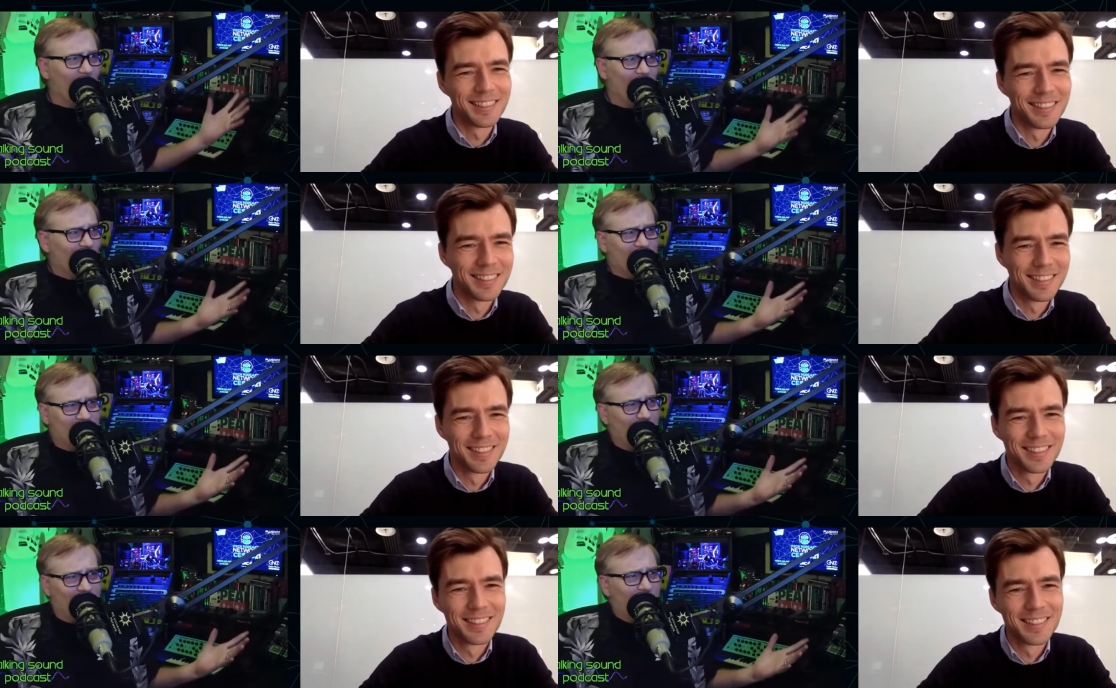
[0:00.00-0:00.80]
Speaker 1: of it to
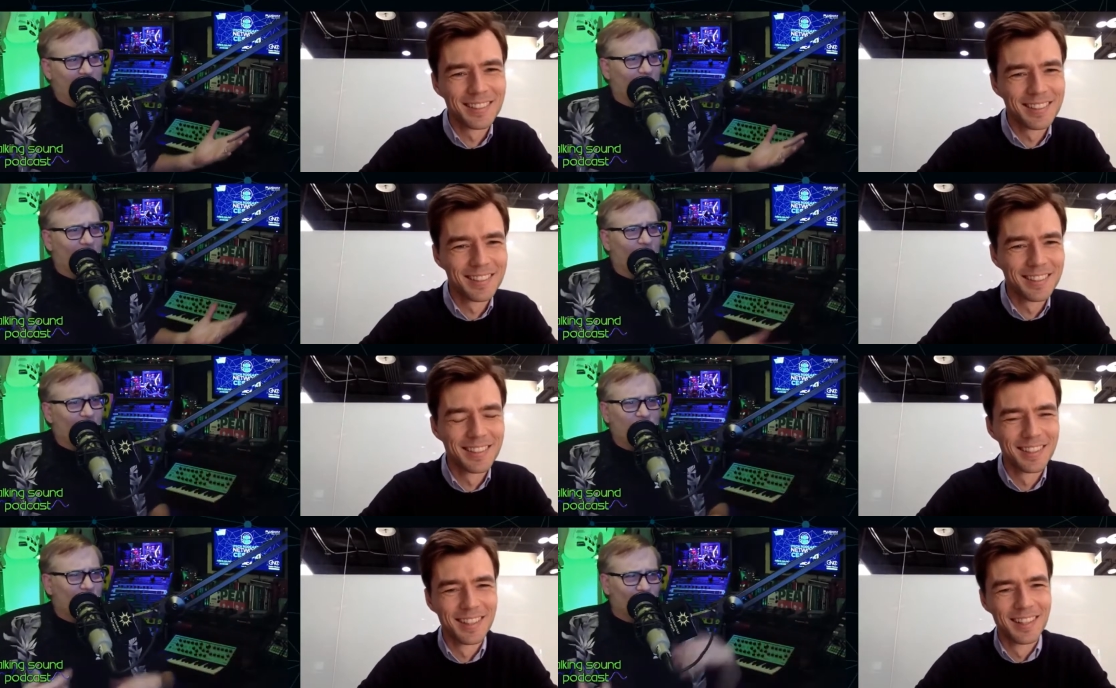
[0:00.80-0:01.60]
get people in.
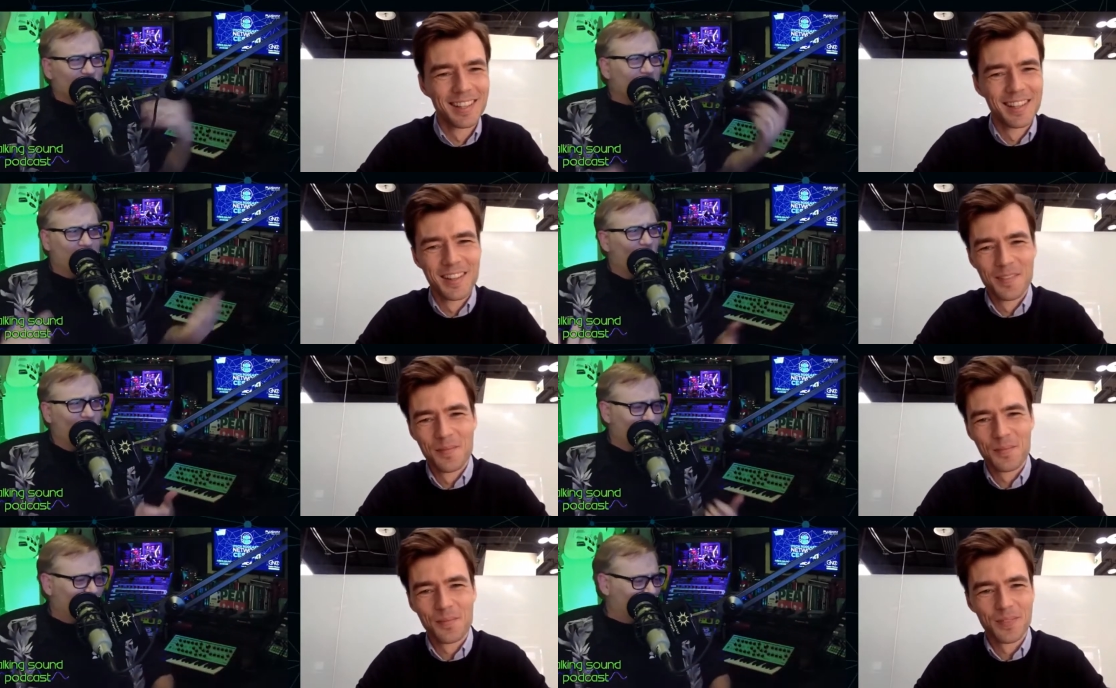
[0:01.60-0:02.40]
You know, the same way
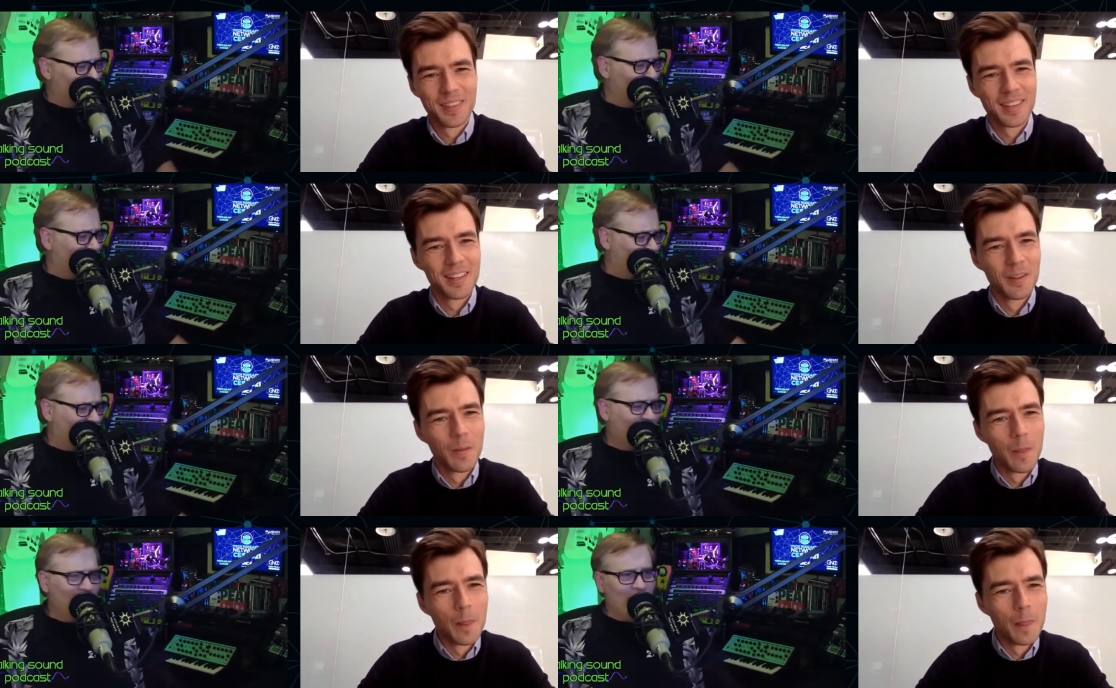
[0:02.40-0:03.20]
that they do, like,
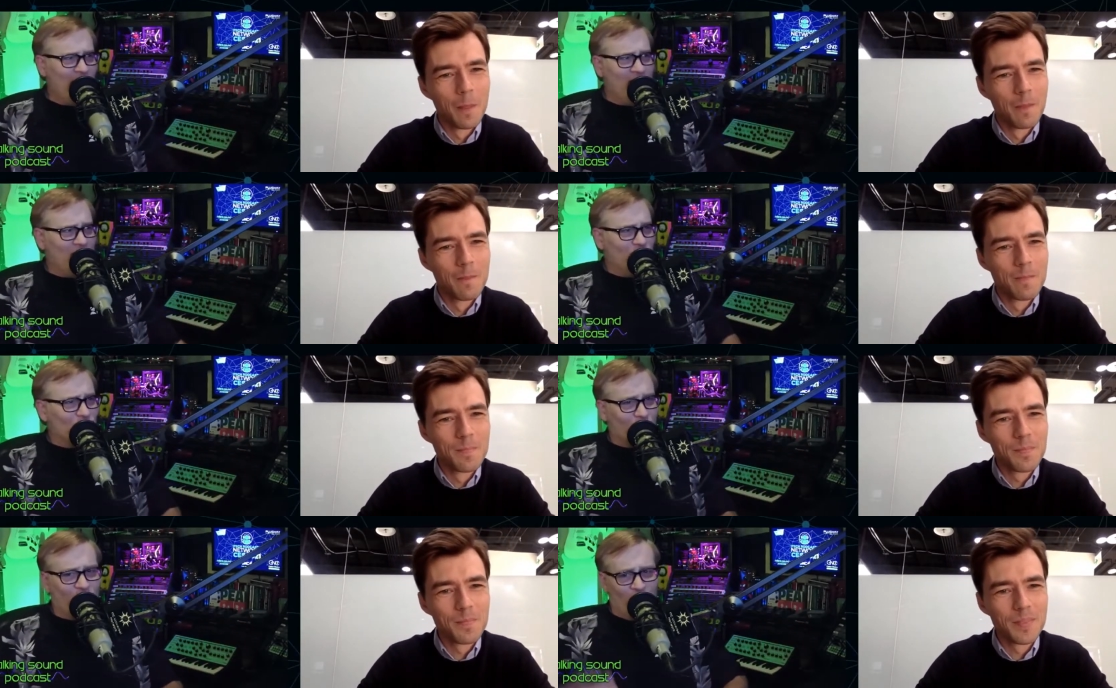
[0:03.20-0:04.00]
hey, use
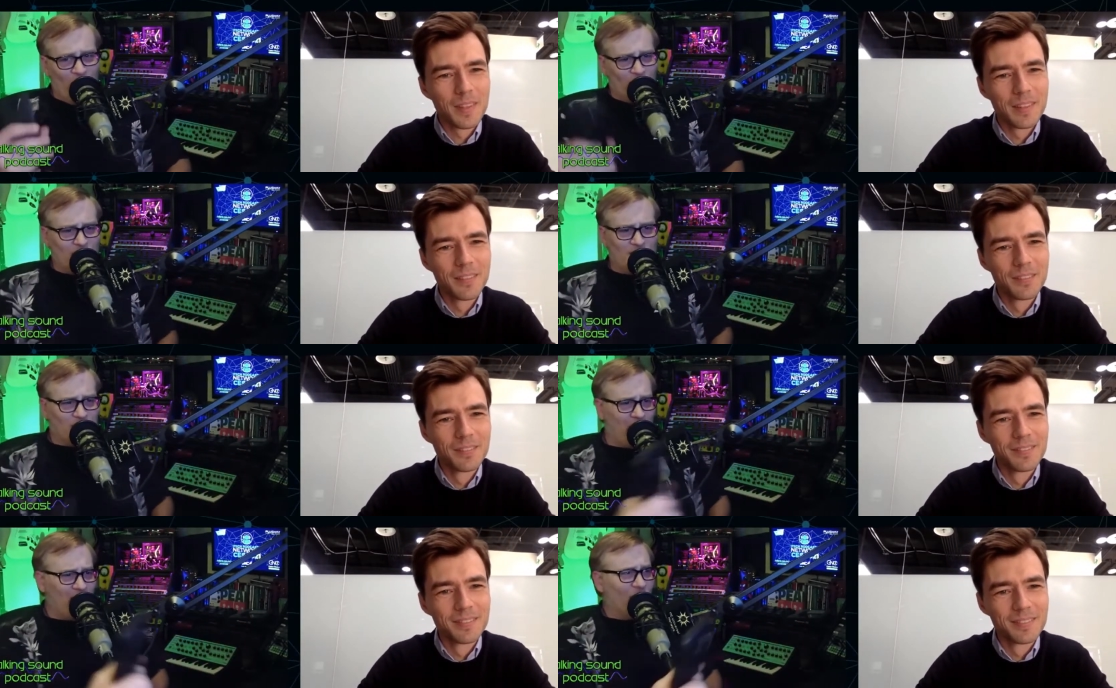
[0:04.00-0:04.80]
your phone,
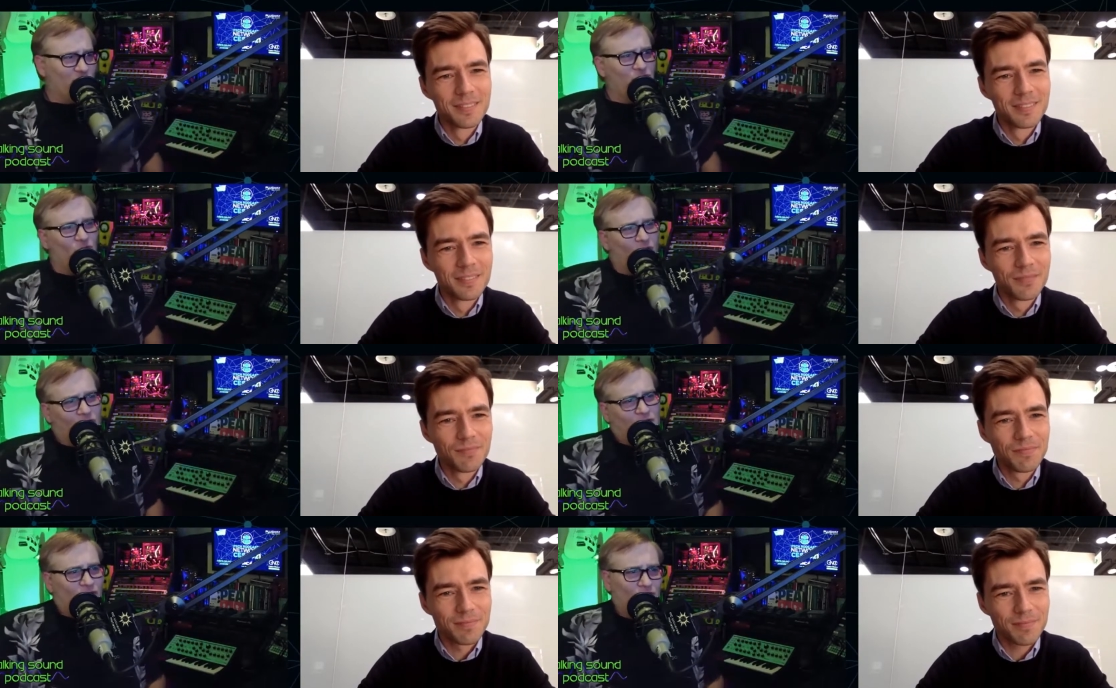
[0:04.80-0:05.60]
scan the
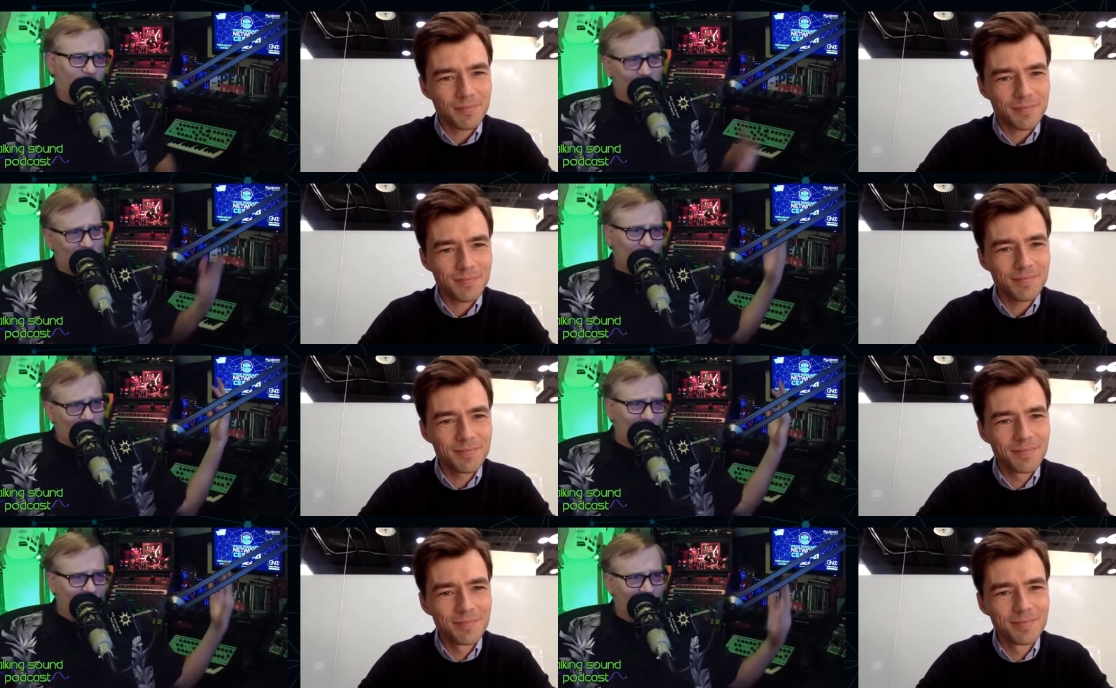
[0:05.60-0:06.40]
QR code. If you get
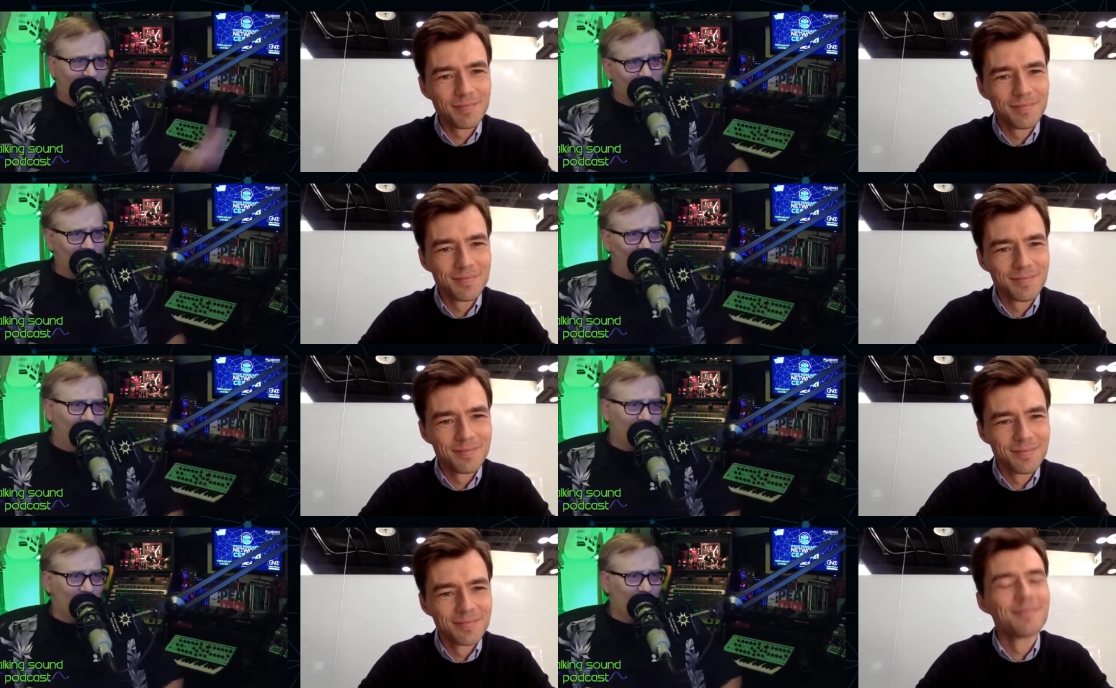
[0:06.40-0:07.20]
twenty five
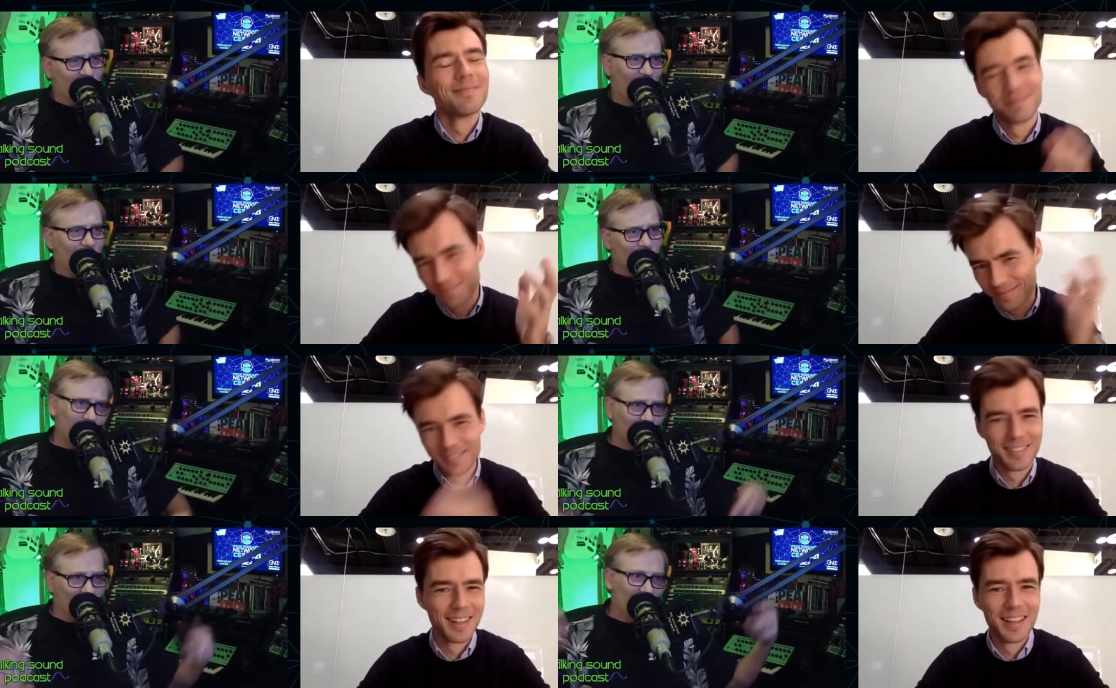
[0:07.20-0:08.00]
QR codes first,
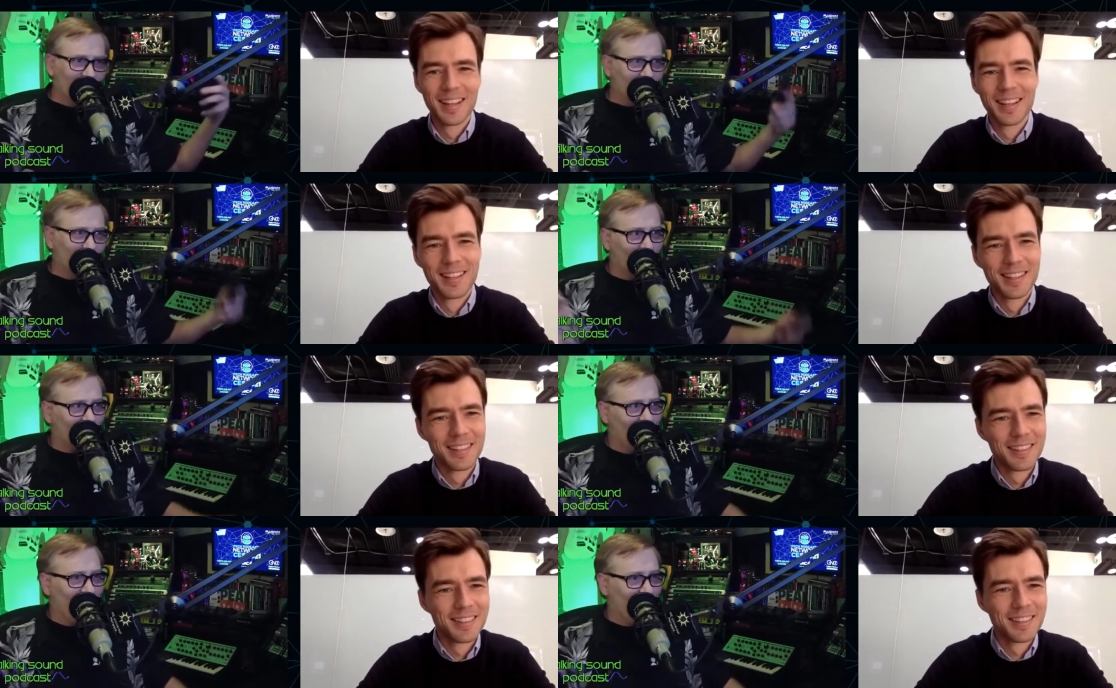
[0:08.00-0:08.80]
you win this door
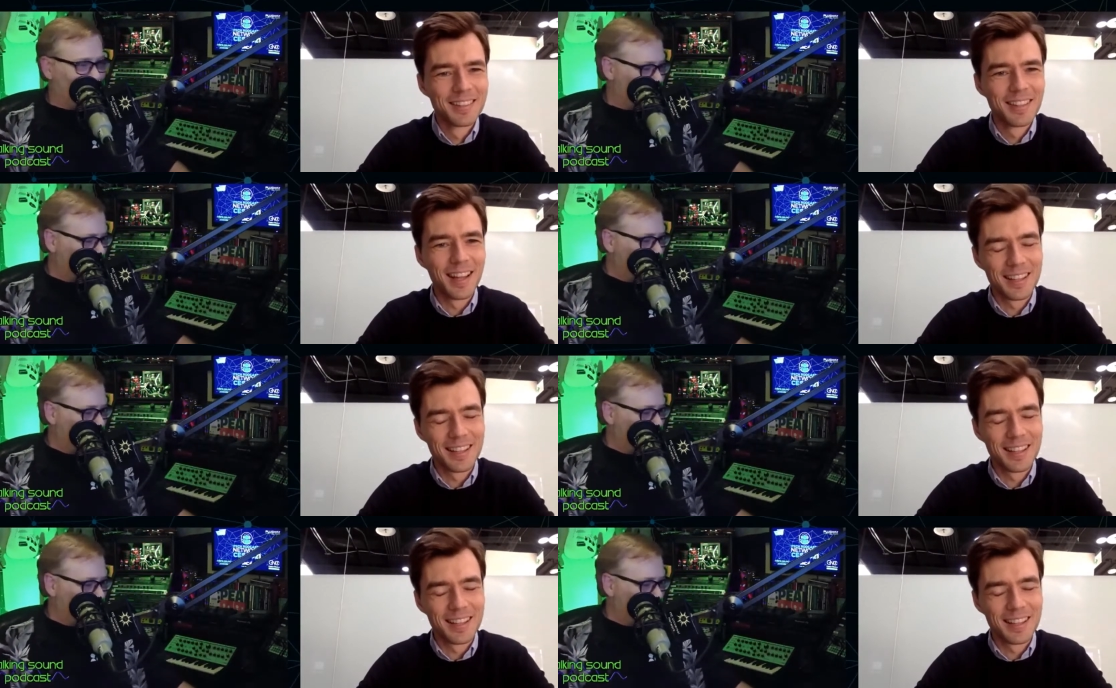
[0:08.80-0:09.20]
prize.